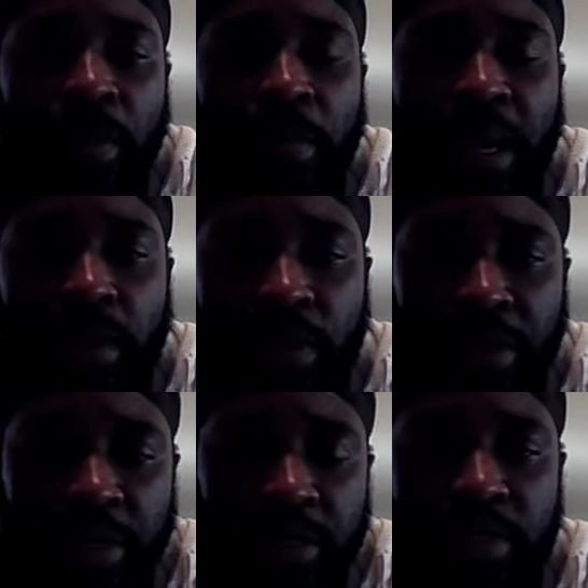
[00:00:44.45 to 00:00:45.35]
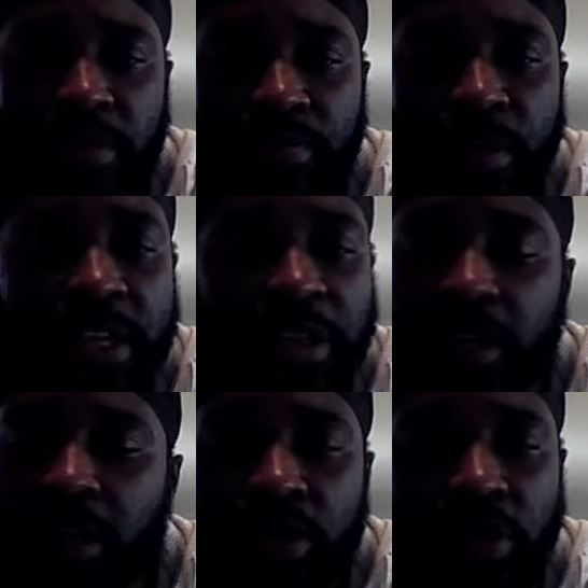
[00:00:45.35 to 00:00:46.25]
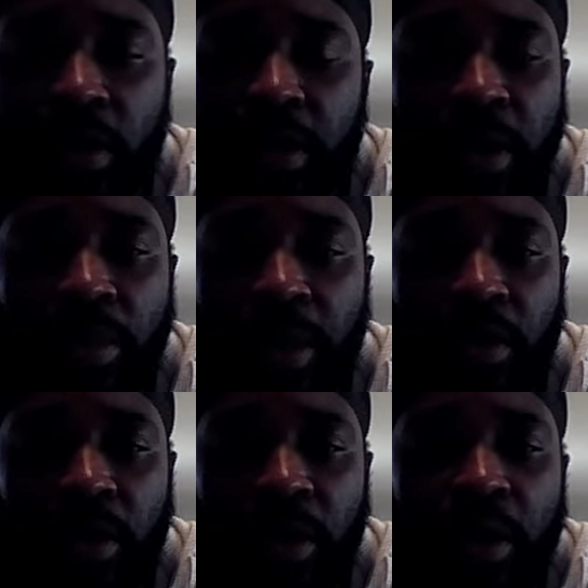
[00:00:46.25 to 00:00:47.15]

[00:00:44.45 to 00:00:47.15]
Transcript: mega millions. That's not what he was talking about.